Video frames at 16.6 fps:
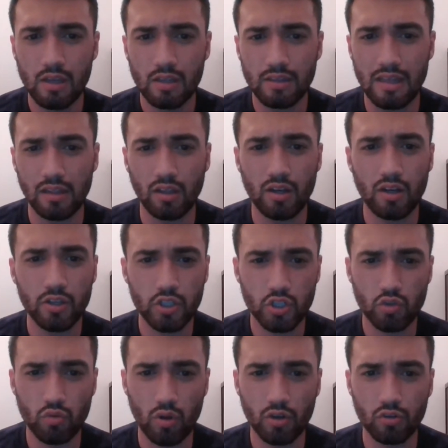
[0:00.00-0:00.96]
They had a lot of
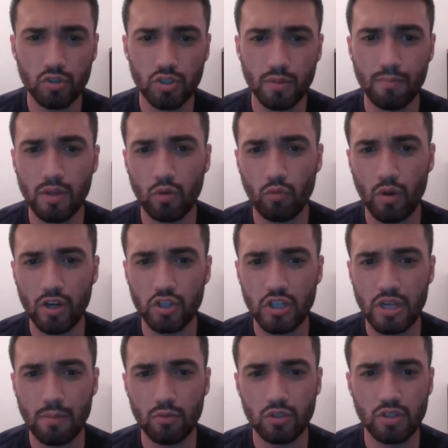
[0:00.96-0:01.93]
struggles. The mid range
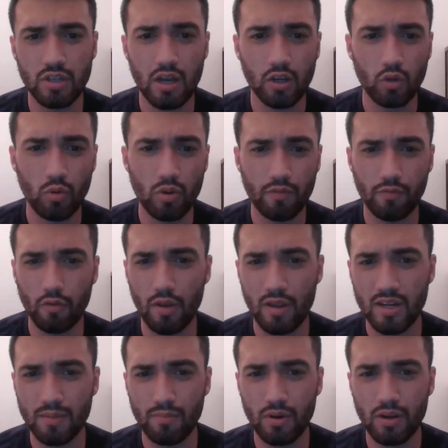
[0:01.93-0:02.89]
game was not going for
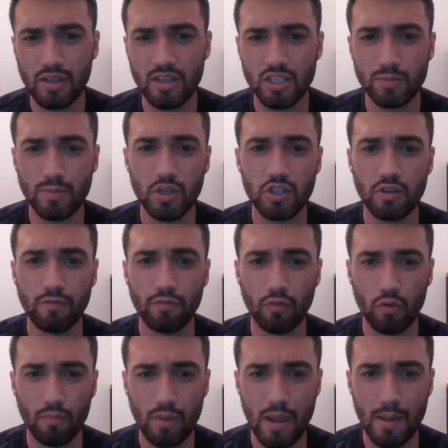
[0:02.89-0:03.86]
anybody, especially
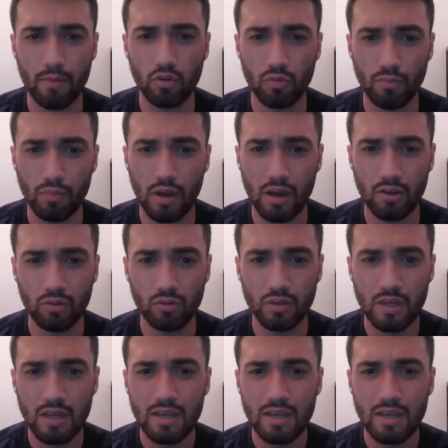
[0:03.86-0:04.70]
for Bam and Adebayo.